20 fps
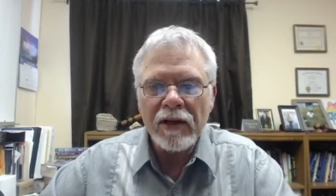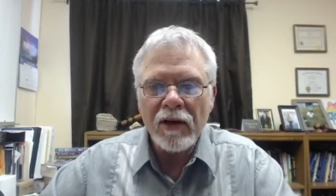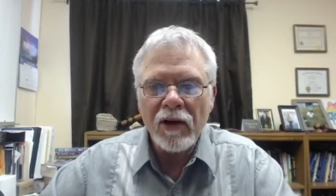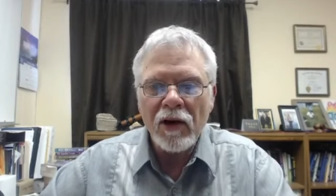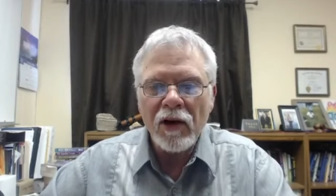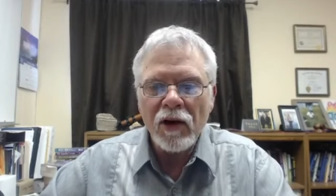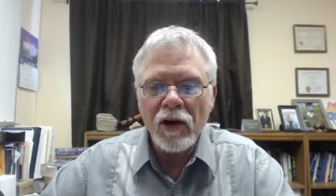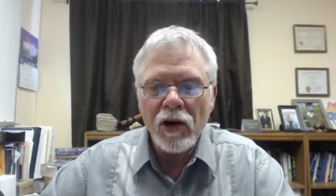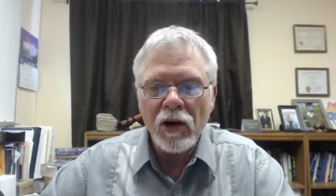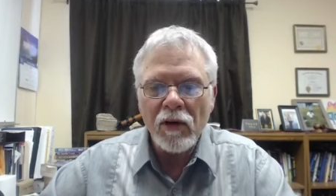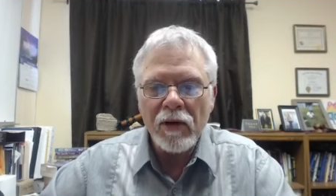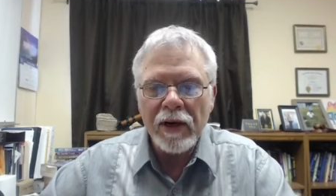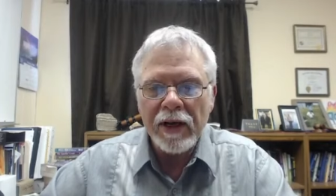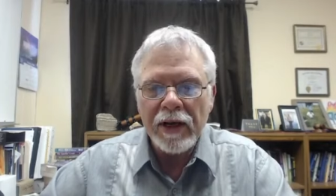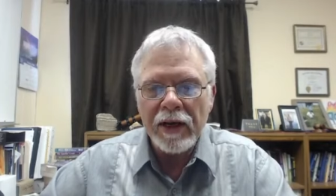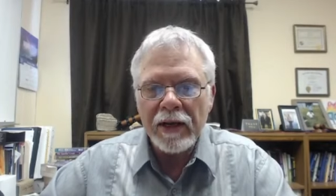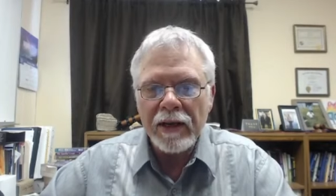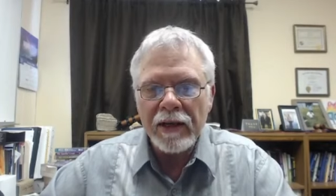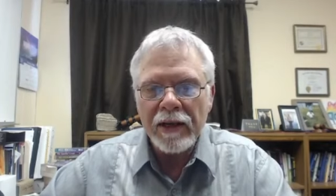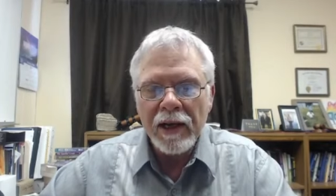
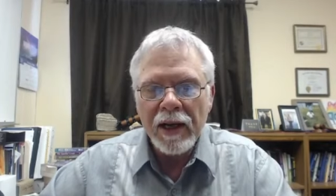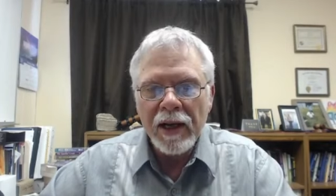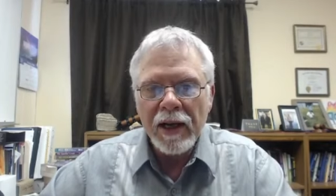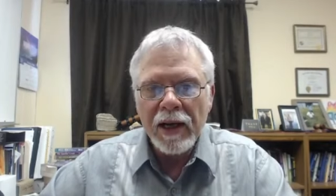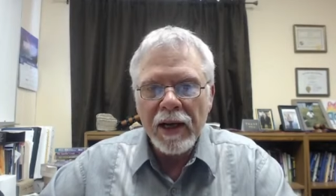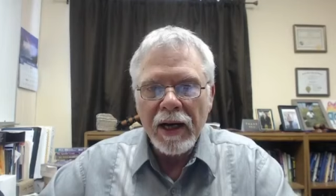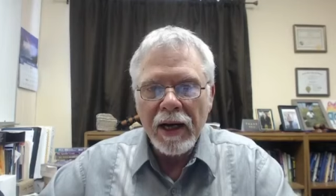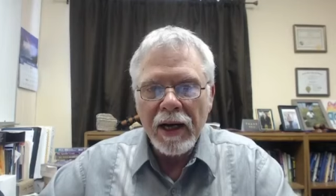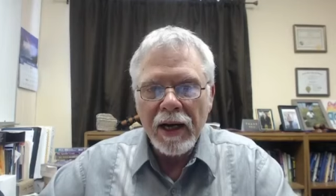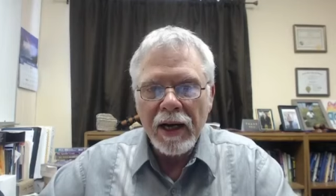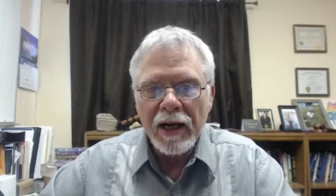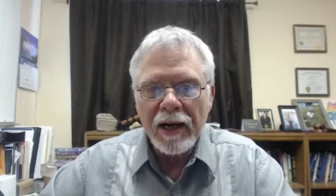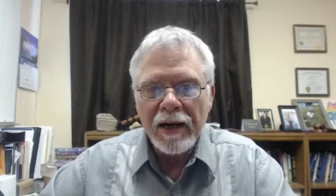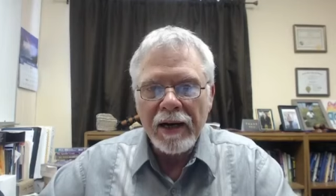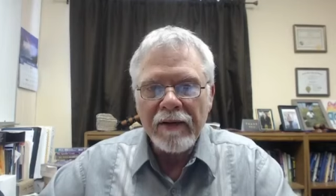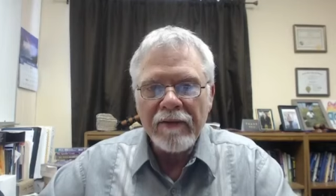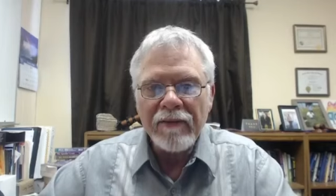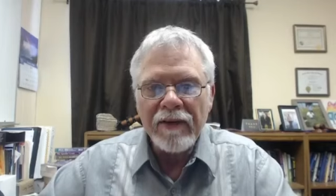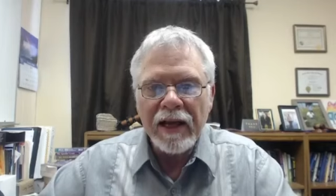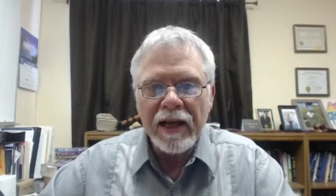ongoing uh,
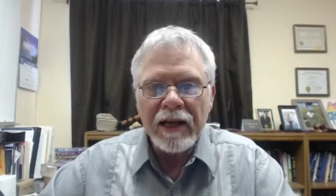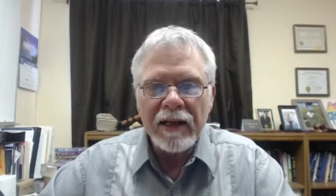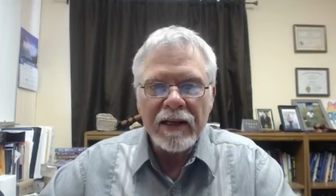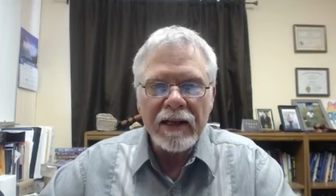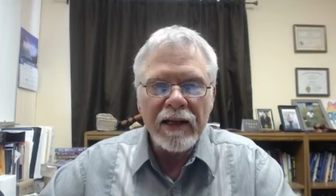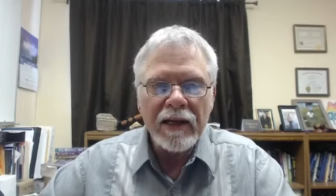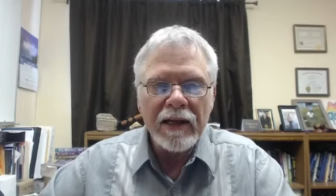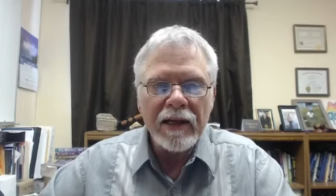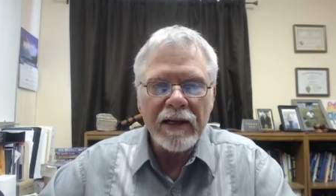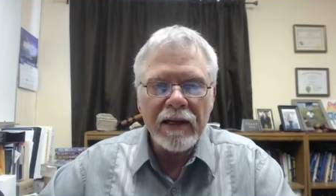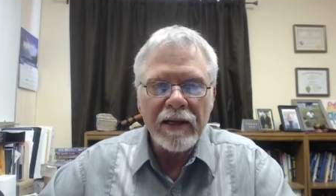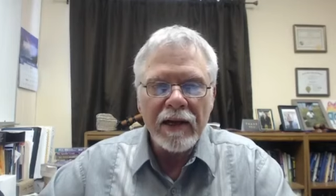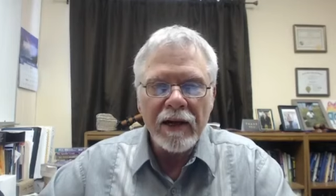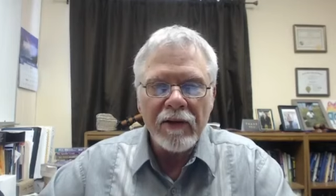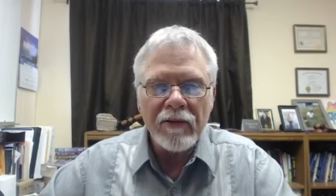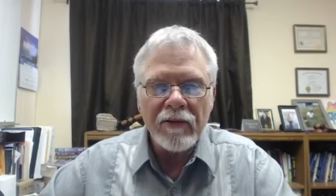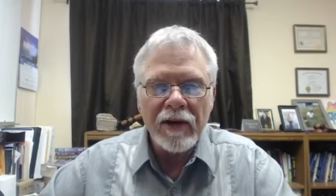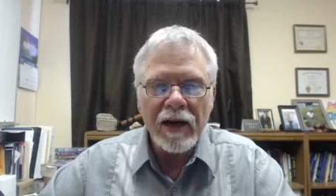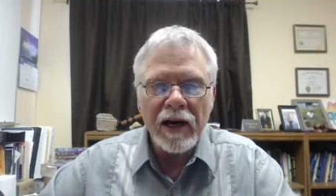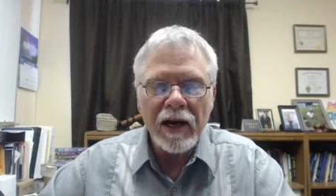unveiling
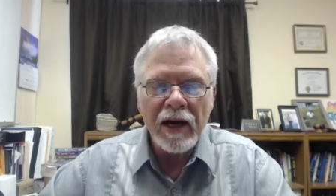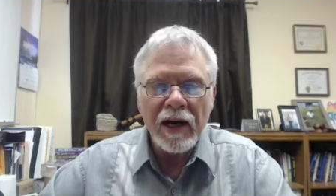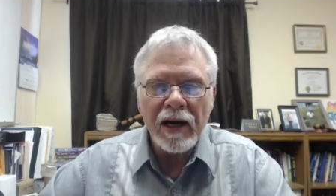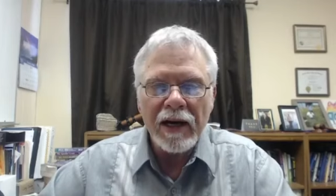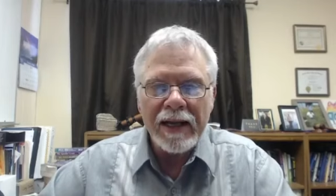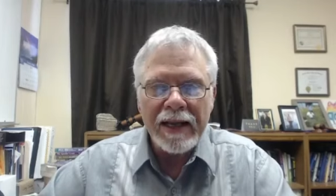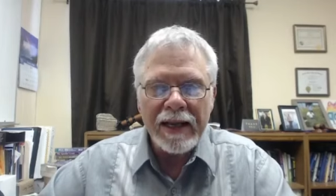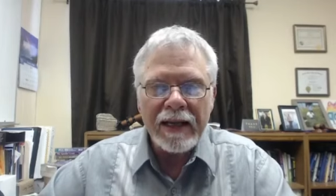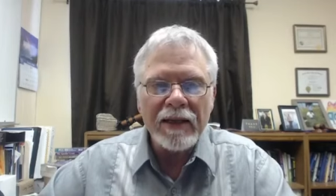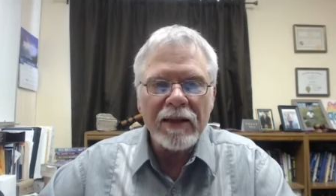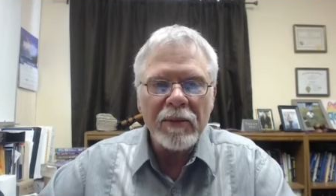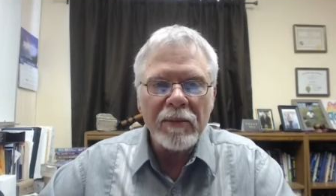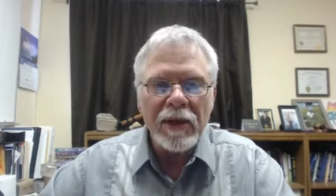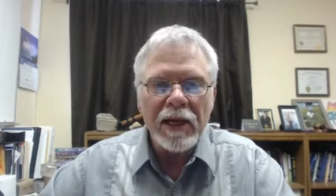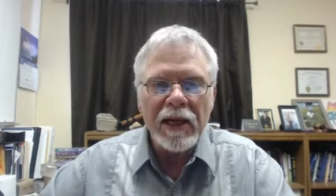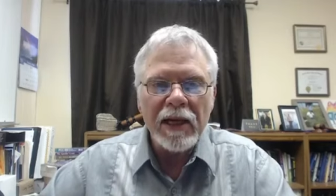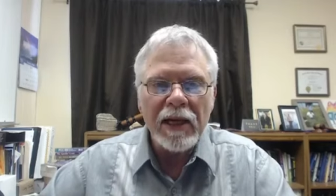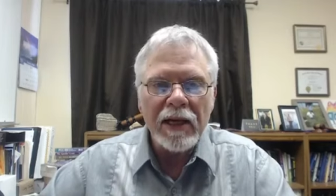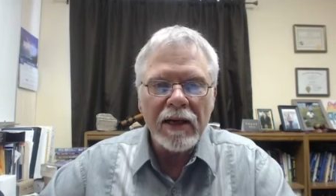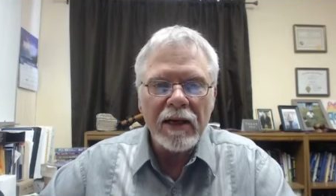of God in the
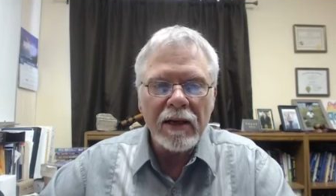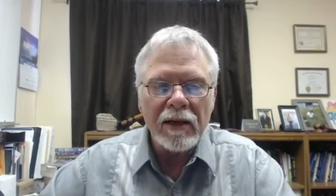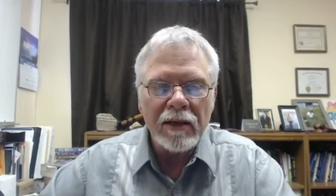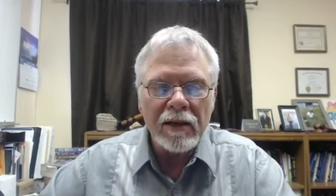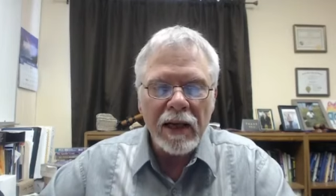meeting,